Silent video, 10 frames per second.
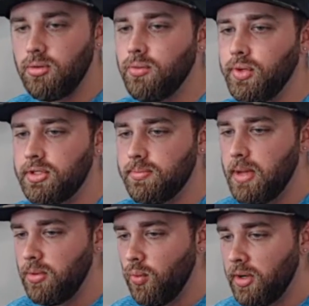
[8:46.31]
which
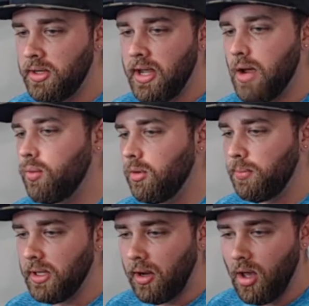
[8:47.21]
maybe one day I will
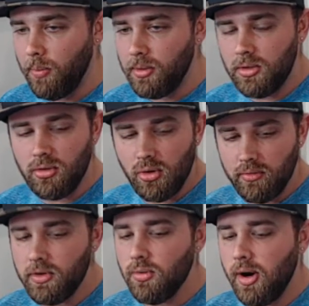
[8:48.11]
pick up and do a
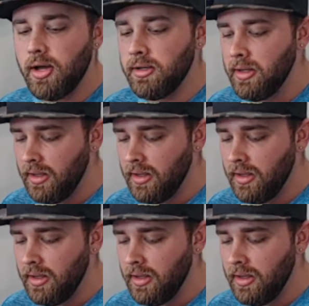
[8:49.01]
review on.